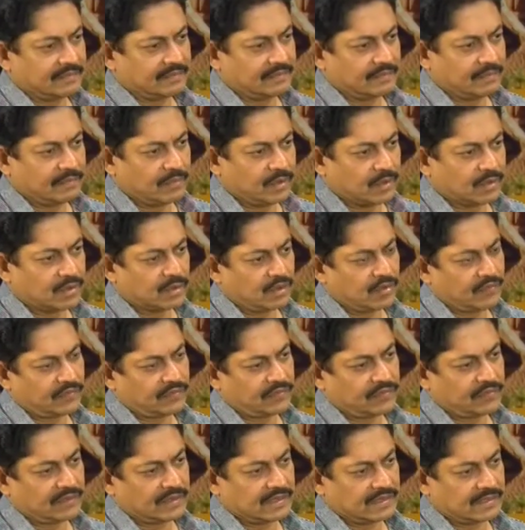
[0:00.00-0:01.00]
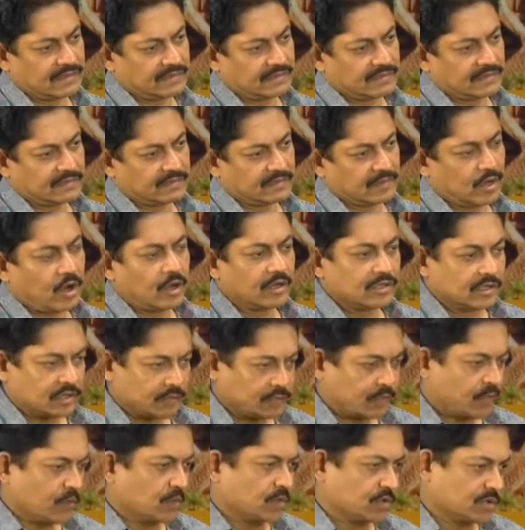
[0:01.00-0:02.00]
book of uh, on
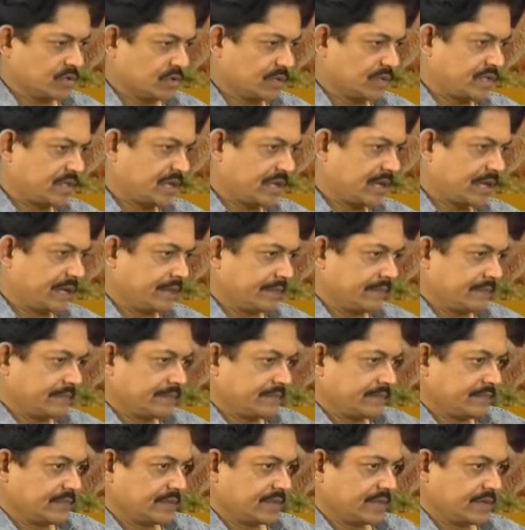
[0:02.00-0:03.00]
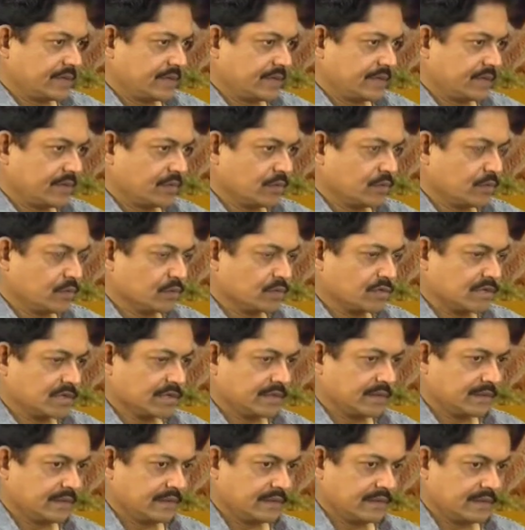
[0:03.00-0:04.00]
sports which I wrote
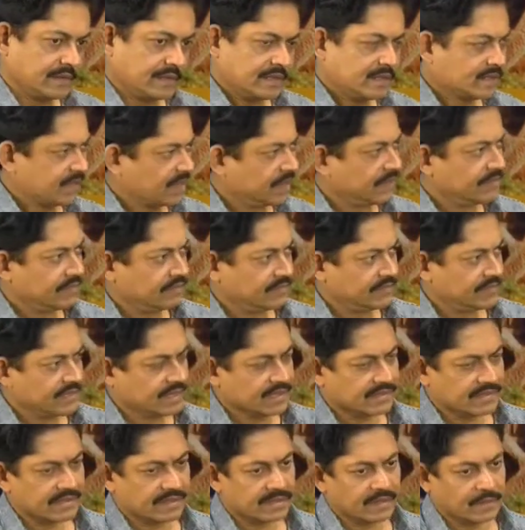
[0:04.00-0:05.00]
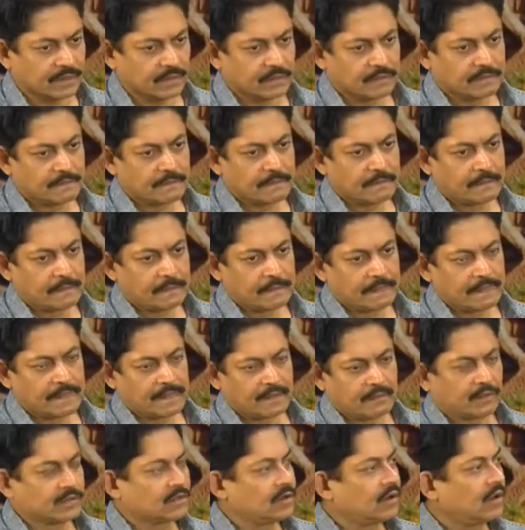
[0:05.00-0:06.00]
uh, some years ago
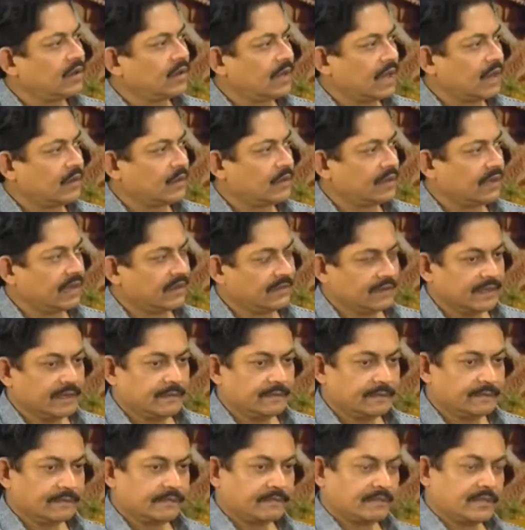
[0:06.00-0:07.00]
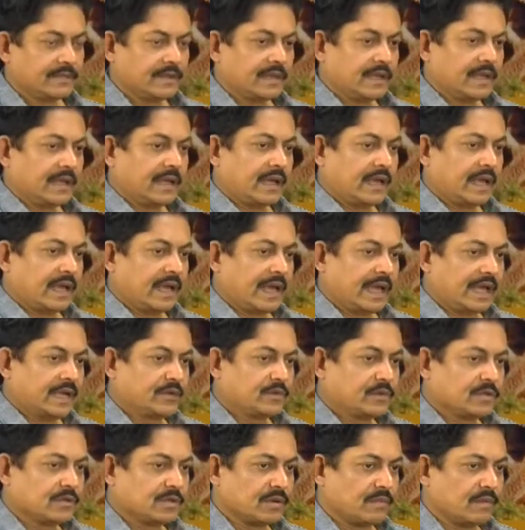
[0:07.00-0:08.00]
was called Now or Never.
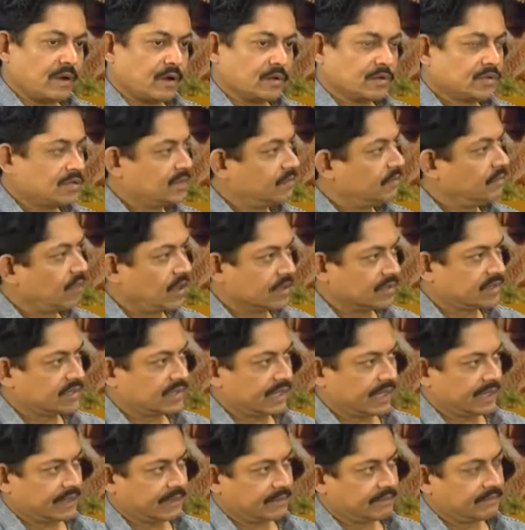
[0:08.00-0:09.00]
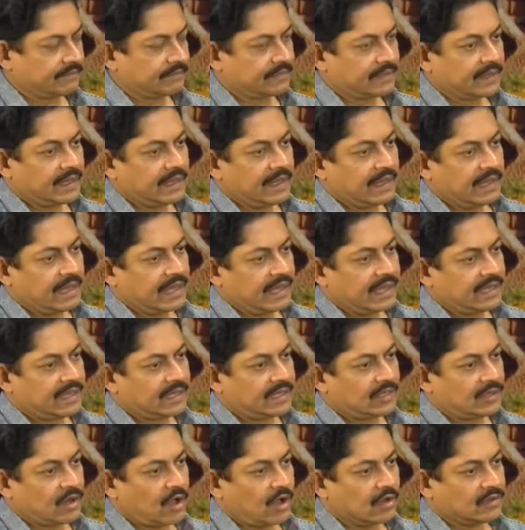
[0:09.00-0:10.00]
It was about boxing.
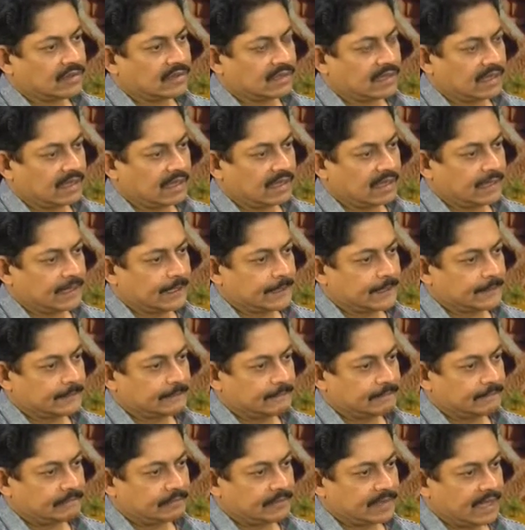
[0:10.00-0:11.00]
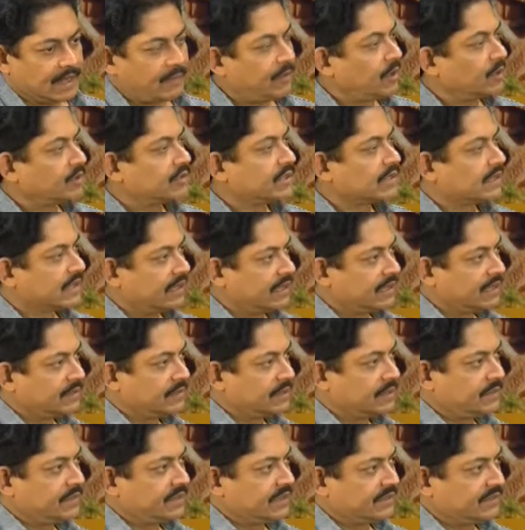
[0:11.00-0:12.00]
It talked uh, about the connect
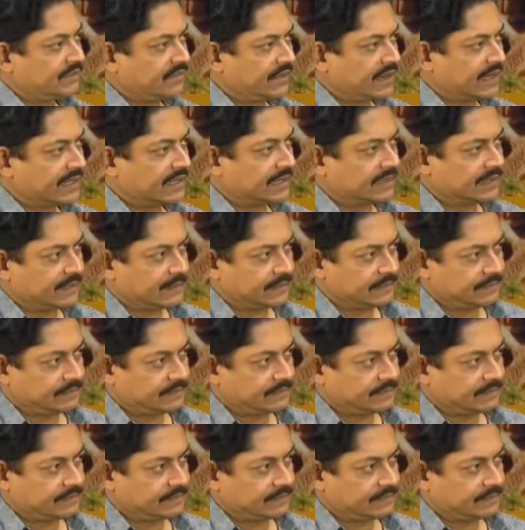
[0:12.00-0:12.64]
between a father